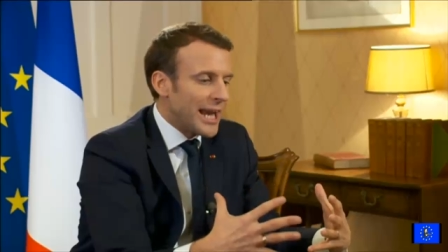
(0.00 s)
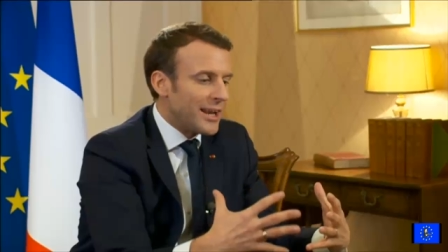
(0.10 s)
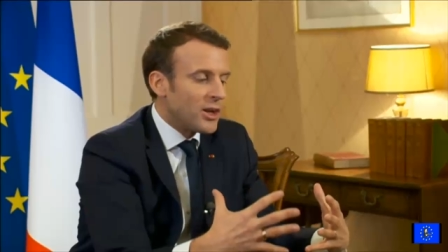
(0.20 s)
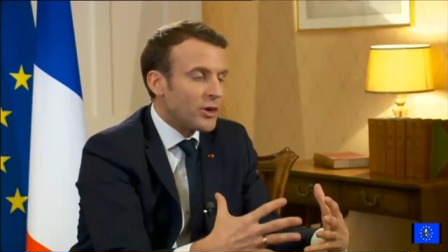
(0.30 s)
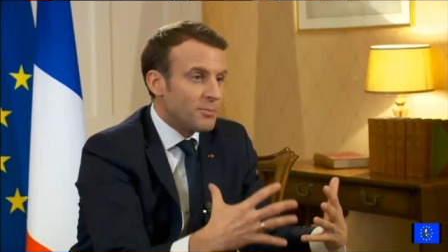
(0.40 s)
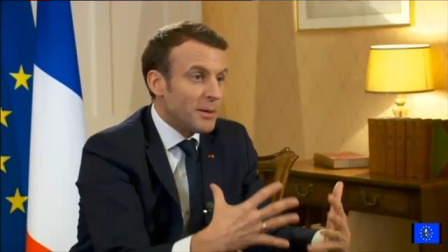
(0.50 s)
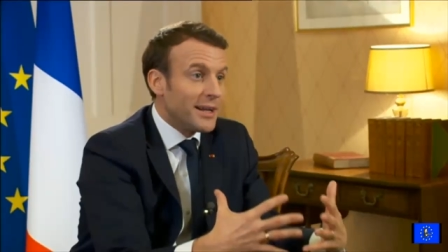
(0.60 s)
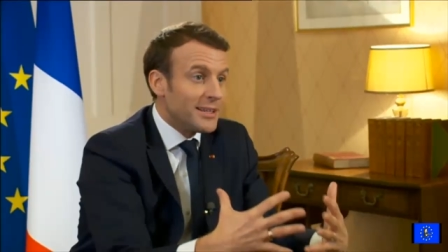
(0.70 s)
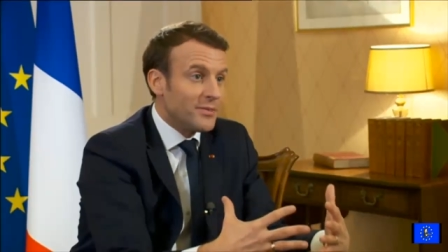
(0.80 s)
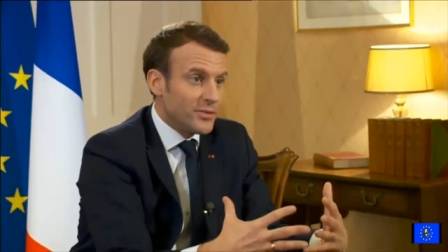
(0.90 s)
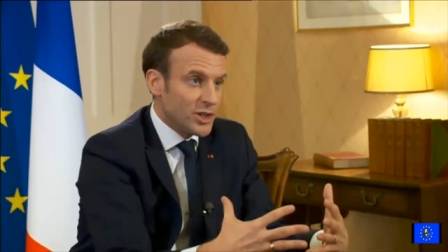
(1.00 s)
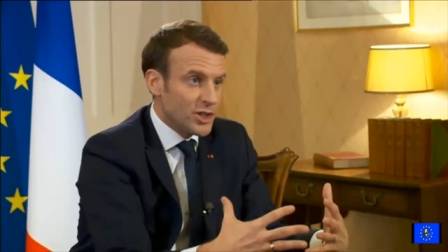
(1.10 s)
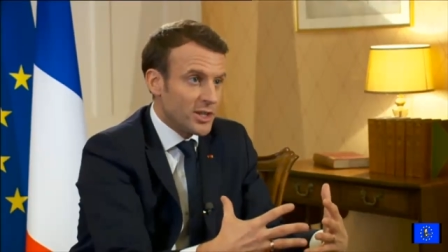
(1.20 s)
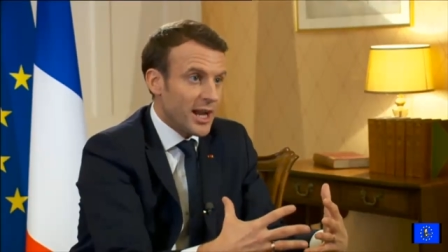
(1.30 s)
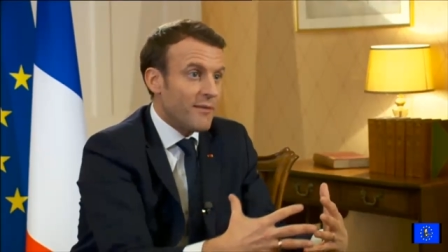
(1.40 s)
cannot, by
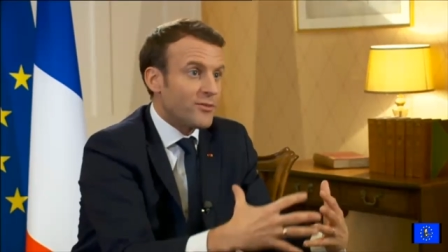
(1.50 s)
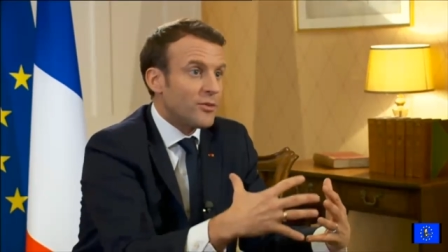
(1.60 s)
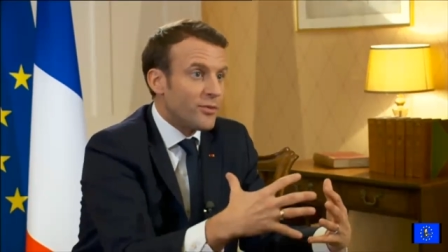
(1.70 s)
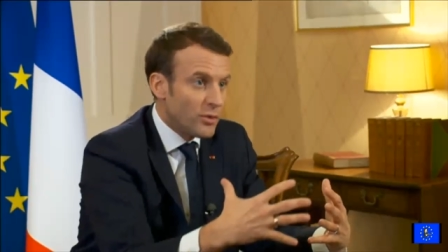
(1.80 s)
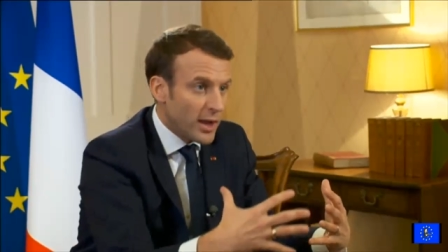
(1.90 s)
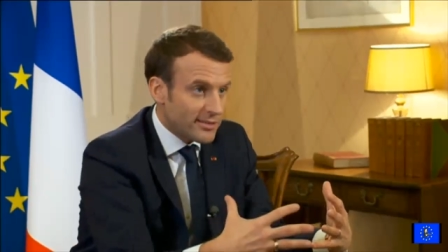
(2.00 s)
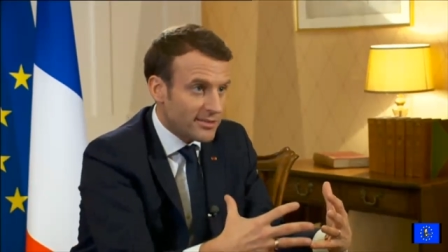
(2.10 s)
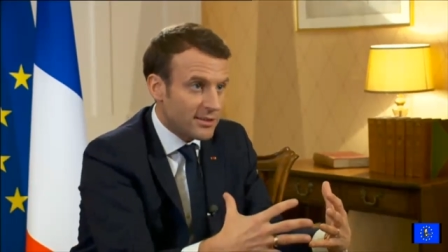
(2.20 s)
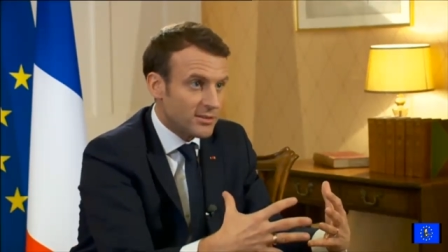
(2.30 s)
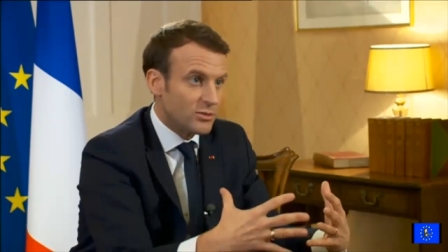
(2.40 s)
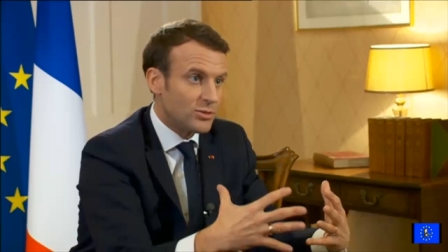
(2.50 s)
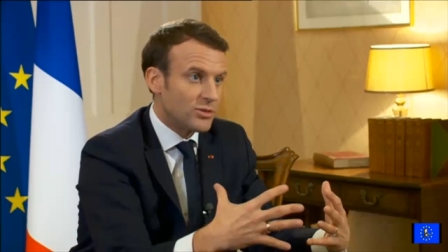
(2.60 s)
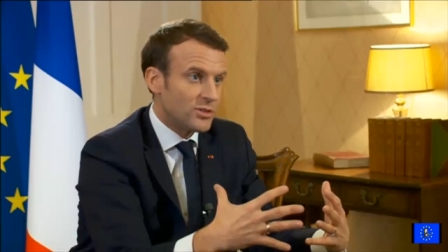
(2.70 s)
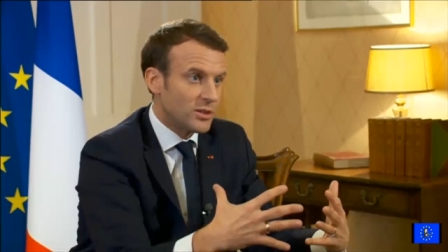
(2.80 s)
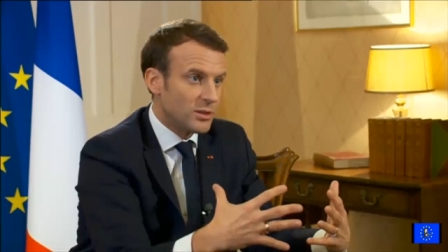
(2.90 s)
definition, have the full access to the
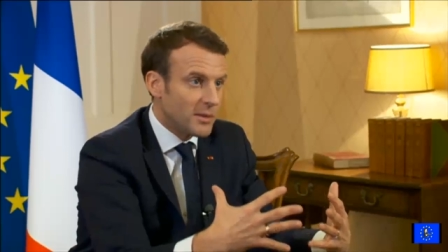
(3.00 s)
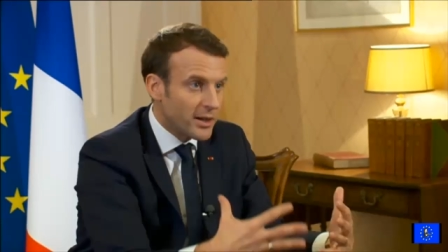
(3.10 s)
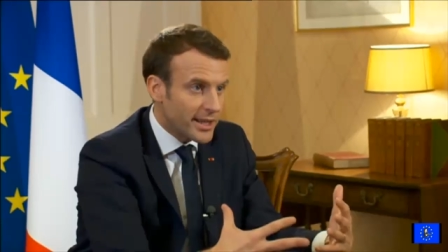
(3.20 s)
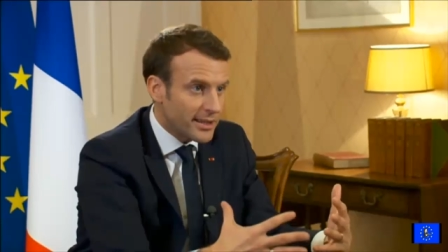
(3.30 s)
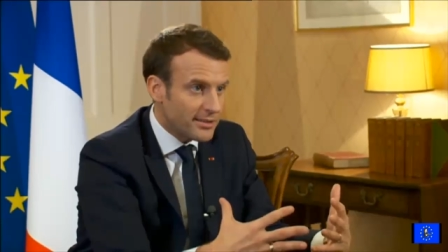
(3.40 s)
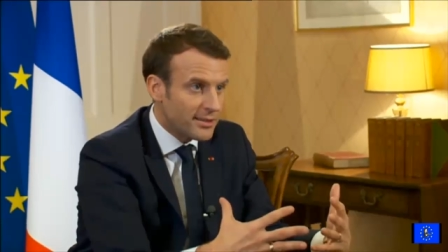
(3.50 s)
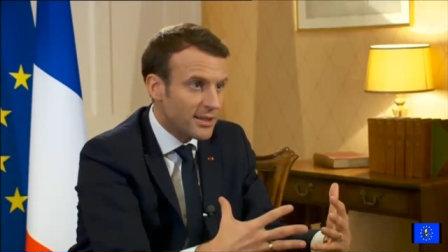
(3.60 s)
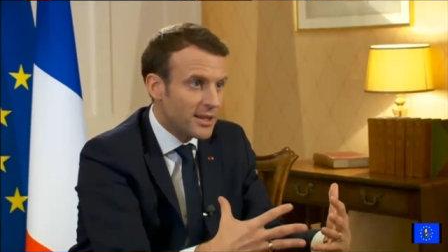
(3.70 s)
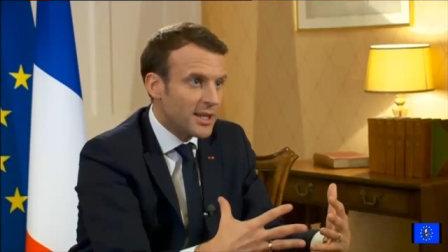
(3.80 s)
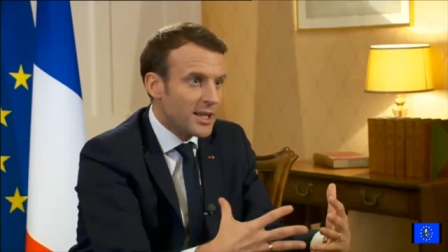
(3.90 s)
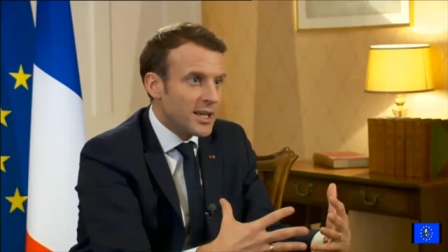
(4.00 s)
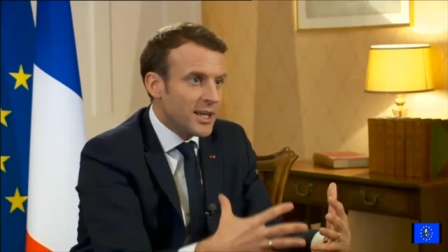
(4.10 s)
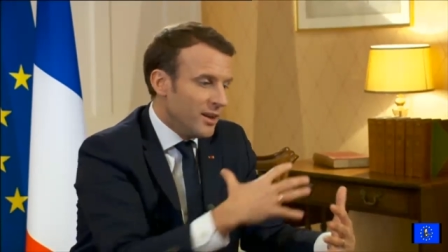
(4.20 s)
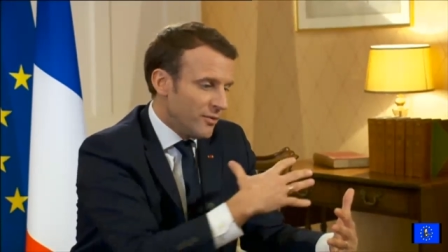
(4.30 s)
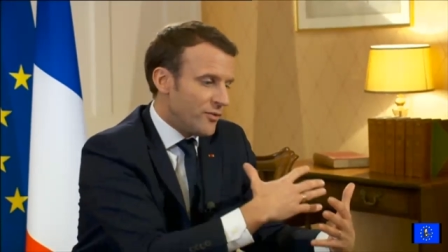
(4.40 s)
single market
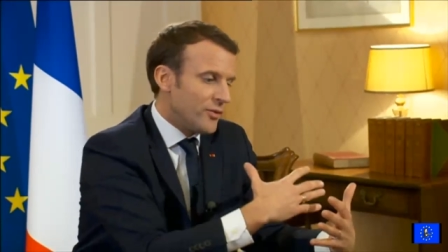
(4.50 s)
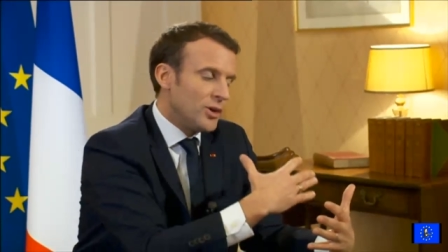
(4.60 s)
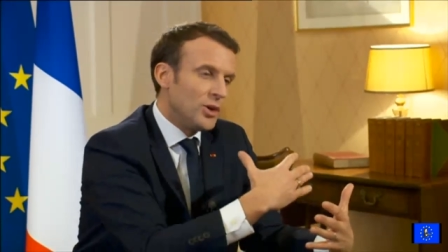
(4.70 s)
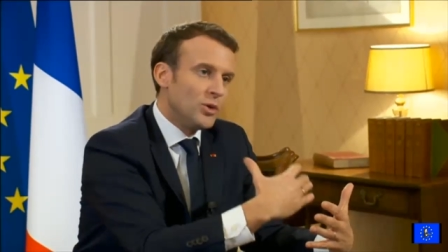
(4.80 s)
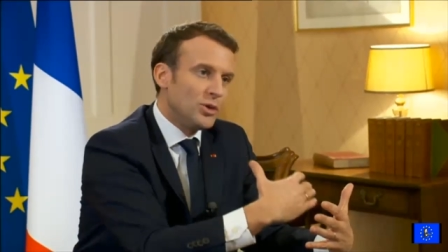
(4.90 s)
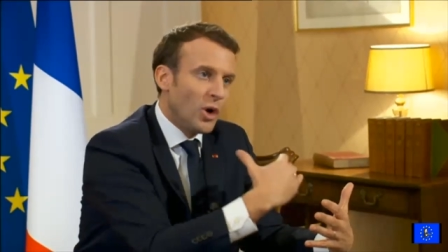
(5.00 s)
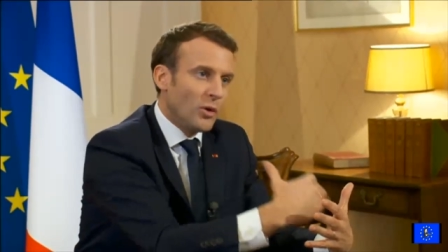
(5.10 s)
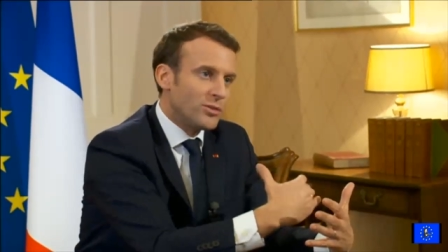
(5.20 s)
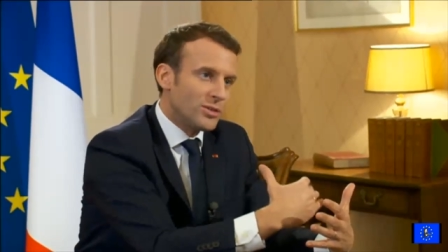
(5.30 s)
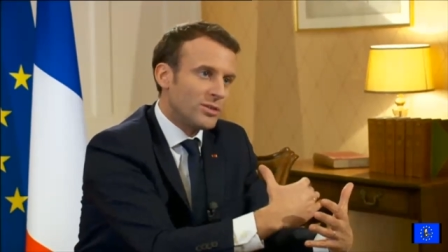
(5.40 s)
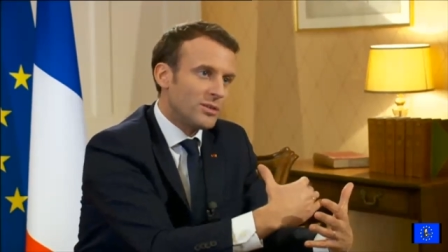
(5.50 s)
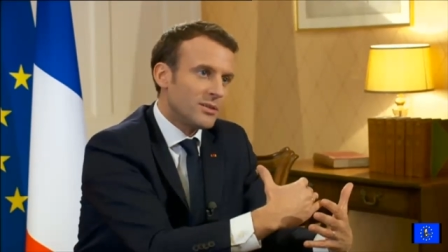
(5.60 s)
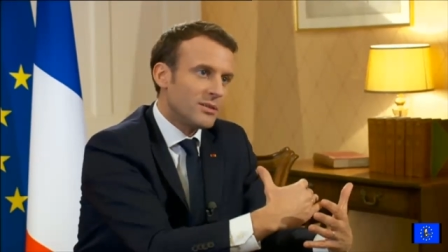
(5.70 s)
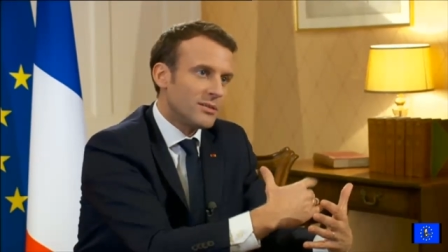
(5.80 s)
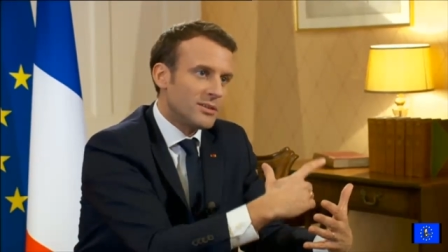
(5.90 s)
if you don't
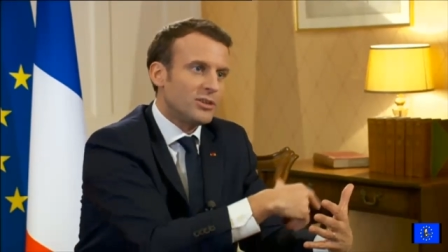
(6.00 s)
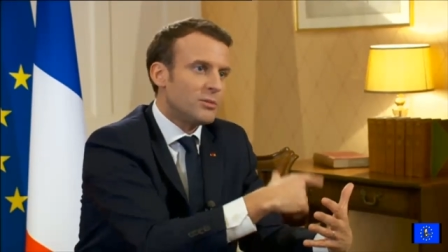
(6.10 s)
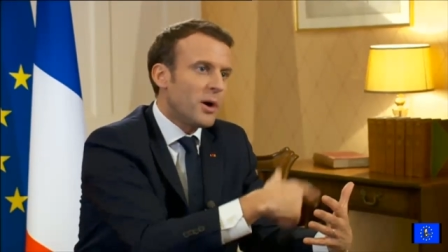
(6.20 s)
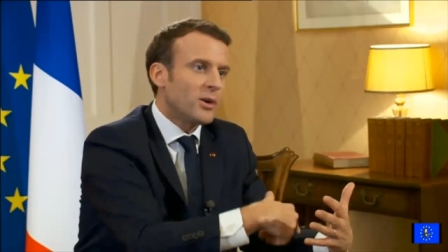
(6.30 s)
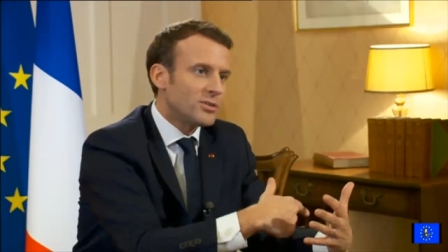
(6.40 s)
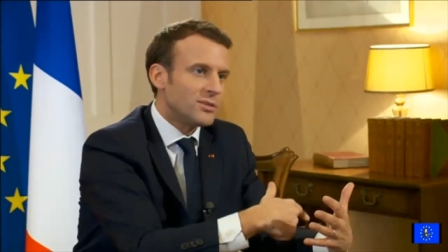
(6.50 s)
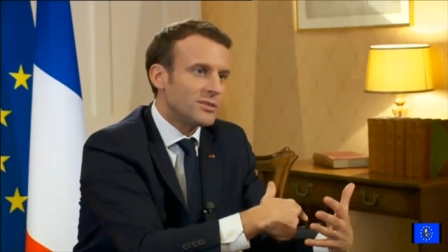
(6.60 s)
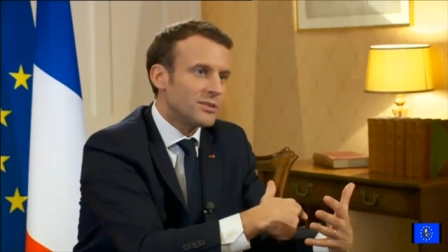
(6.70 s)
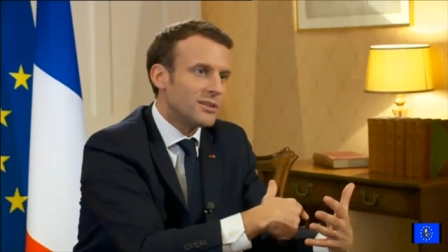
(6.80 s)
tick the box.